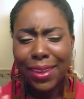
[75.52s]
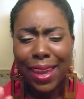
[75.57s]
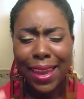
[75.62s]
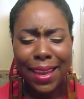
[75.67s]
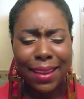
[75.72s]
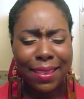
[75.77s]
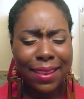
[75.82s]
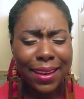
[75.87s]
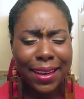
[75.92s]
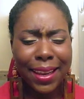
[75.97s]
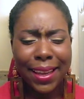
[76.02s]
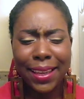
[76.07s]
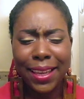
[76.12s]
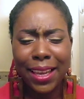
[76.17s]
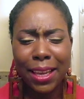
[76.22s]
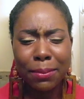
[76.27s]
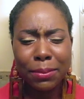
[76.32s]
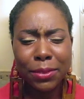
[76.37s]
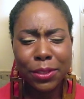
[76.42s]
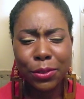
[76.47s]
And then I
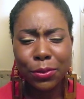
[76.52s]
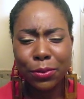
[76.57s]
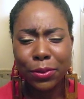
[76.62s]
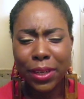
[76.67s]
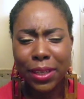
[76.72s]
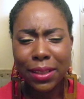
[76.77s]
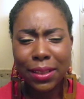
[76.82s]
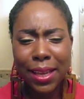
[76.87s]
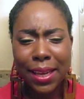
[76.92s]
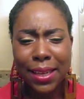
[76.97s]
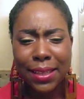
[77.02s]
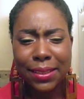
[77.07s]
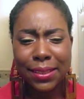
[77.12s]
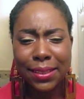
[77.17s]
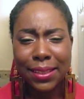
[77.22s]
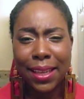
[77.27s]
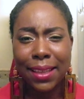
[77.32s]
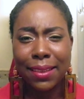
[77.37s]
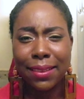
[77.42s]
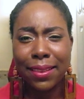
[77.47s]
came to
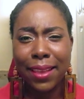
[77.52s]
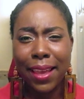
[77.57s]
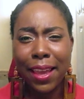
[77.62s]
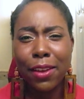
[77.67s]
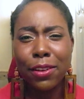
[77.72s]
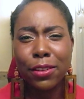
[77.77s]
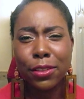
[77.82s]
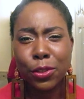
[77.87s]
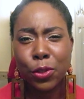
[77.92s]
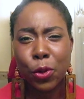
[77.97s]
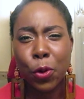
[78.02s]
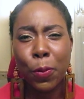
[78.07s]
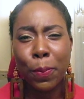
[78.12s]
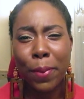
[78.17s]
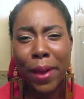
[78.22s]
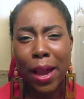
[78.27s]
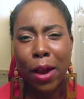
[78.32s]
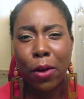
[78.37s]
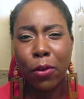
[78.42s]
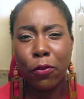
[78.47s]
realize that they are so
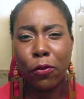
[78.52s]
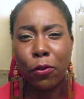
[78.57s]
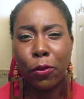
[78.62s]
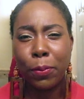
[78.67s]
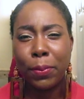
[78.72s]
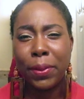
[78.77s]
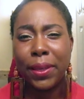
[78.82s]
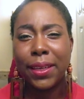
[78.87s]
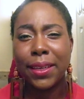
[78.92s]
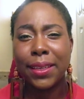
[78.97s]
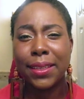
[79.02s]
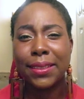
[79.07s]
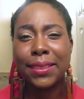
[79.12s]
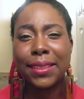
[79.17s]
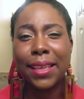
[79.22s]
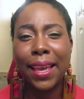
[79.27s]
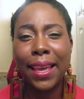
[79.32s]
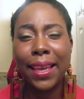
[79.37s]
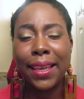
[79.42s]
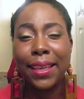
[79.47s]
powerful
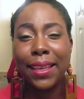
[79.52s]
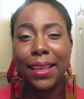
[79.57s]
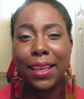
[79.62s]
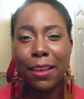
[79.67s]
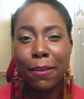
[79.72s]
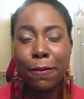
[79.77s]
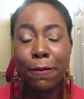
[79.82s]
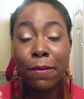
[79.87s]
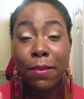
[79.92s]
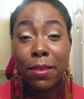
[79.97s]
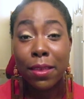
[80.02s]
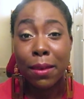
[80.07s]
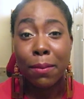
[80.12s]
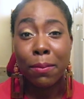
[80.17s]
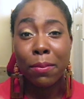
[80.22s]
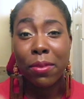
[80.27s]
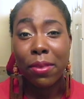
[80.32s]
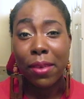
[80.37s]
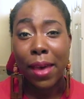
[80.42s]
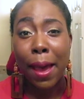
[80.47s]
because I give
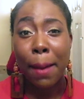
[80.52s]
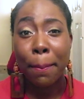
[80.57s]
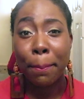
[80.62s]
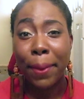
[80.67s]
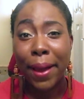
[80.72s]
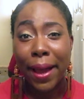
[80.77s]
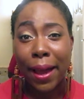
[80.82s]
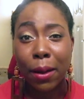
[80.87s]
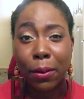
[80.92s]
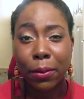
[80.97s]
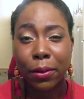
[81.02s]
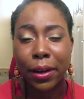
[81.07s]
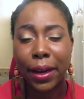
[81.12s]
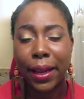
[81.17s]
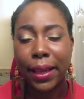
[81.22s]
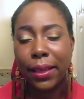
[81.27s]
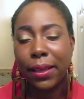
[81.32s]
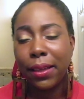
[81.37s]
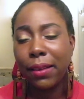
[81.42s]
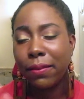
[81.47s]
them that power.
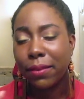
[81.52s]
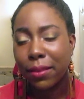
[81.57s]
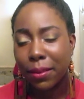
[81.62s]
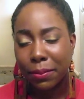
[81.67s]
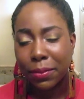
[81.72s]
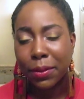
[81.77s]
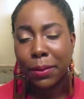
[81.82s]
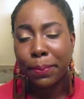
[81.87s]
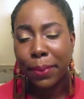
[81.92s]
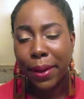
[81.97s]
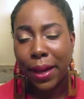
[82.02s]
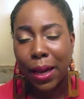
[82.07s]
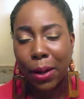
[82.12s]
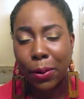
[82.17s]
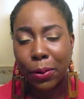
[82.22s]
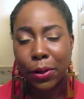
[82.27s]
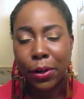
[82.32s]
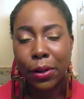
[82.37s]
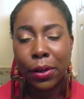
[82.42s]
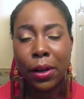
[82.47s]
I give them the
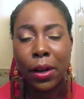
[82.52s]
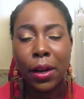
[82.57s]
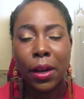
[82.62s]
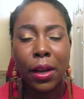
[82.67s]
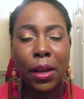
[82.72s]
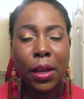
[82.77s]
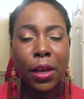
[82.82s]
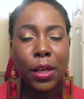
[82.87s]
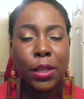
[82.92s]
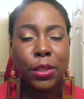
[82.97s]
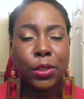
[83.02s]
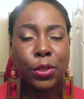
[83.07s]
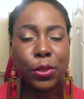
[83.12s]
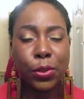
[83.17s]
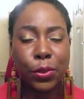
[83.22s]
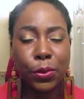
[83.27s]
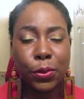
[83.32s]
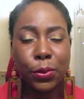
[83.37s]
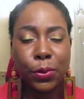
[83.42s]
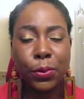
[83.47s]
power
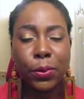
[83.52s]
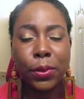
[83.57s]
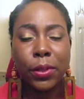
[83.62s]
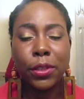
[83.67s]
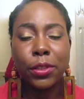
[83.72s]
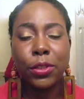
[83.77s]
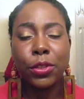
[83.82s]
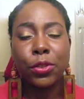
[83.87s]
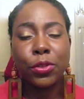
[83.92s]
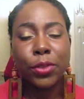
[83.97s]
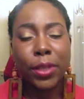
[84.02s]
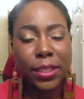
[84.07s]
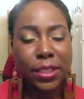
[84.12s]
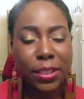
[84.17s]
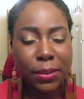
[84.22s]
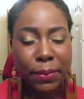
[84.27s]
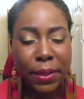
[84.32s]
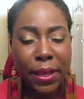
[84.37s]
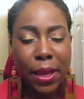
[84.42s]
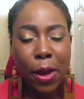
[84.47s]
to
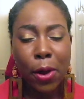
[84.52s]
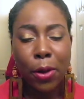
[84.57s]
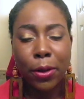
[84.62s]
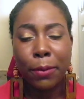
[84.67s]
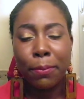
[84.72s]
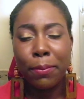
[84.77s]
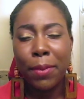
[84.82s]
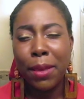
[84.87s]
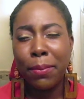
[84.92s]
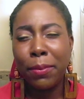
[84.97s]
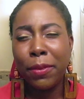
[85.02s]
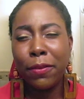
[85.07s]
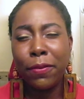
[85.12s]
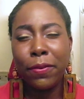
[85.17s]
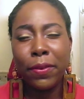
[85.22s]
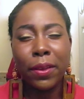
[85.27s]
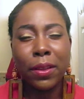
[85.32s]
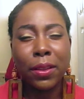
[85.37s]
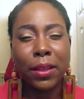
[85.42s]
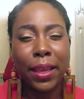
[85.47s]
stress me out and make me
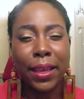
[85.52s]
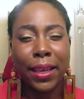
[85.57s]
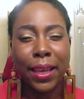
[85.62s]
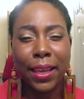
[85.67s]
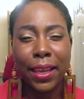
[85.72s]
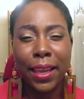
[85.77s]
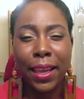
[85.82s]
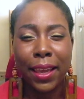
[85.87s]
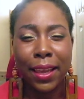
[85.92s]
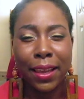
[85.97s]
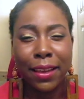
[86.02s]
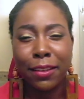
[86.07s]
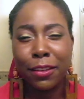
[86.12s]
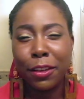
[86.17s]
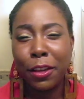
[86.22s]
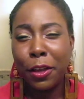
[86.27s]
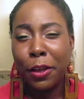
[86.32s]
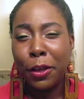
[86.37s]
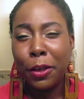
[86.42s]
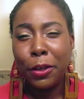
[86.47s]
feel like I can't,
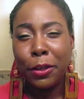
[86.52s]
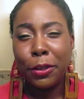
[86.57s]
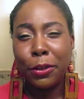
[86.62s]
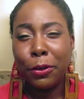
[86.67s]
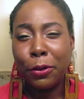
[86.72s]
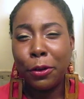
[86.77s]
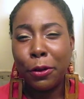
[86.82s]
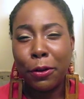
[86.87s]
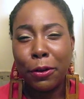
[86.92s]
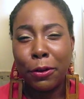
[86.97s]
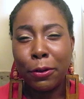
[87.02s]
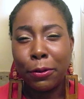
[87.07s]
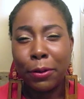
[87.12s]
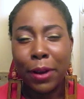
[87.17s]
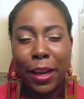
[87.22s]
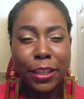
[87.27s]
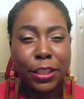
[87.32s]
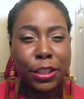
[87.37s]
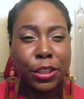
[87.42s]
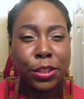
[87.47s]

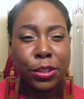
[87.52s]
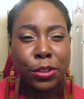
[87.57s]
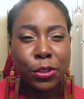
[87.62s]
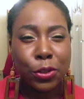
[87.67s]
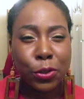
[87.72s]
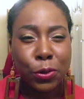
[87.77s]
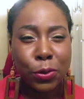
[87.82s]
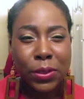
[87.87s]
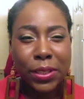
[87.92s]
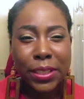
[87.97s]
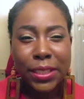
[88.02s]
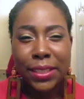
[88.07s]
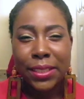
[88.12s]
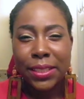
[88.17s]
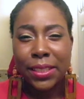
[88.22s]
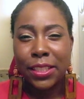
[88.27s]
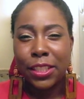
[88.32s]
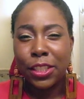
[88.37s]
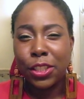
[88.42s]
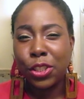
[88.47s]
I shouldn't do
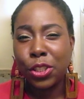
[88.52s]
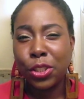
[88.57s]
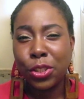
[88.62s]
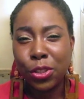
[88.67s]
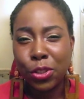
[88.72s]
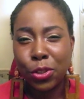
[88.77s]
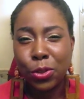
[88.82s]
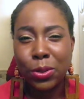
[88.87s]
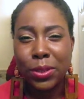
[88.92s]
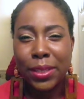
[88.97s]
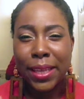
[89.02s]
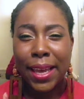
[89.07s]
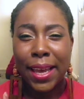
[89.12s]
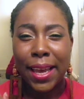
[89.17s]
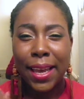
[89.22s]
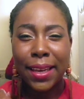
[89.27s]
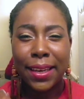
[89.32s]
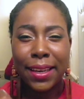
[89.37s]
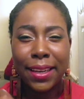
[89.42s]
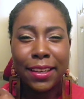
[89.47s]
this and I shouldn't do
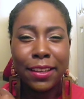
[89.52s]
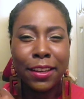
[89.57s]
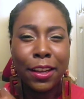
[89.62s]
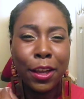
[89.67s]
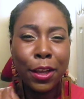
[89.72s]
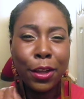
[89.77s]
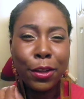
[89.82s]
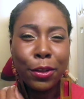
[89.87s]
that, and